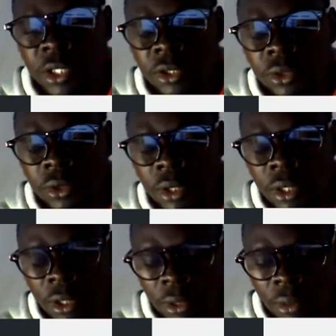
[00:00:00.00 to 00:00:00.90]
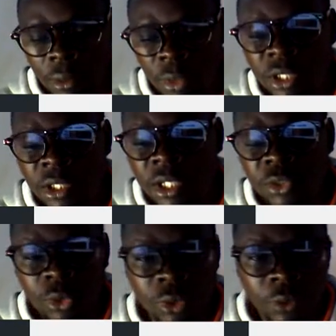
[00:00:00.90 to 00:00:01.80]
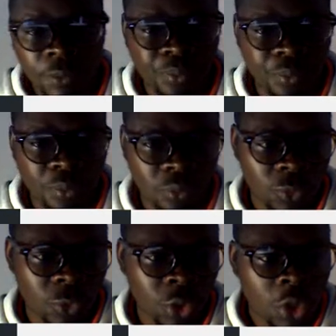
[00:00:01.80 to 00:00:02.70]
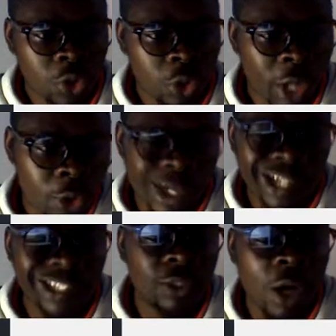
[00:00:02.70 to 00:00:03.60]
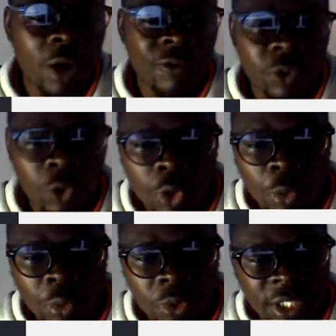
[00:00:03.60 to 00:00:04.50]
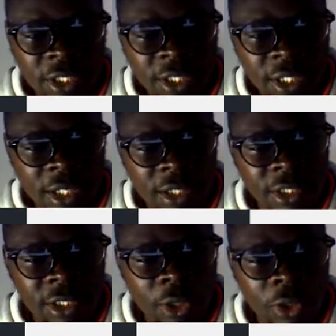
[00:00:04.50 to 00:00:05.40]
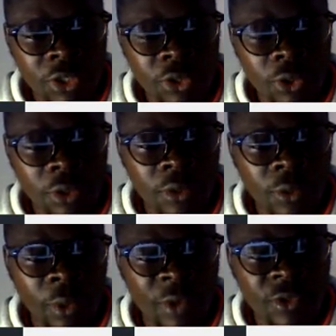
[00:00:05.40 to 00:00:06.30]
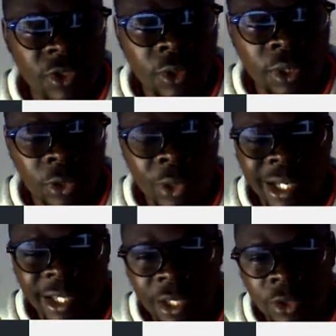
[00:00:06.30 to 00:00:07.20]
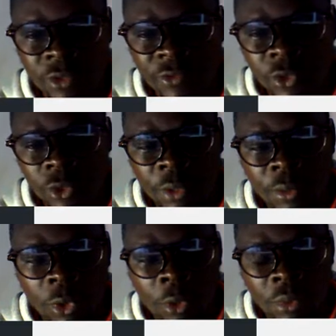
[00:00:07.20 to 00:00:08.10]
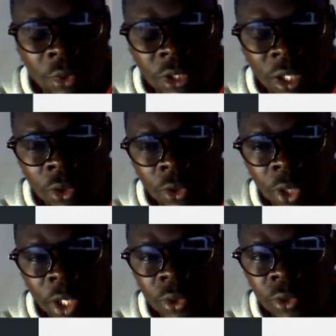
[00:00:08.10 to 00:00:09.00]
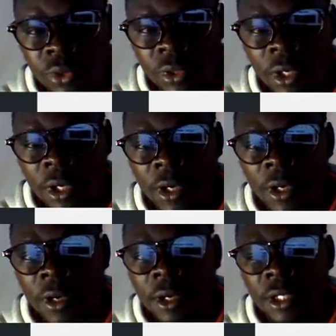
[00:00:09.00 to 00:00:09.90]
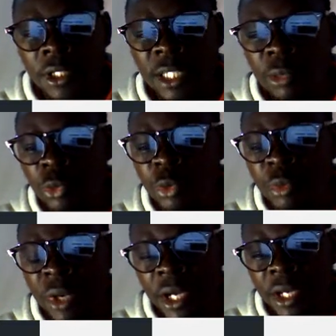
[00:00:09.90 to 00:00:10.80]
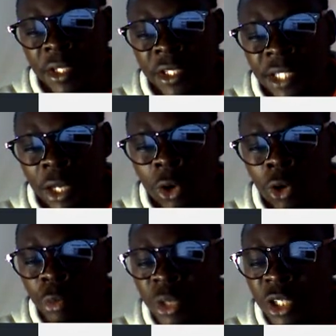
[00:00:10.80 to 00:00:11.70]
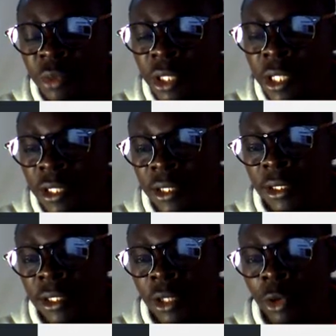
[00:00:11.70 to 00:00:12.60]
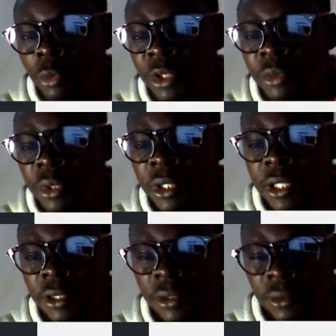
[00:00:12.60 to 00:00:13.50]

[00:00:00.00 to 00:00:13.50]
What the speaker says: on maintenance mode. So now you can see our Visual Composer is here. It is now installed. We have this one. You can either use Visual Composer or you can use WP Bakery. These are all page builders. These are all page builders.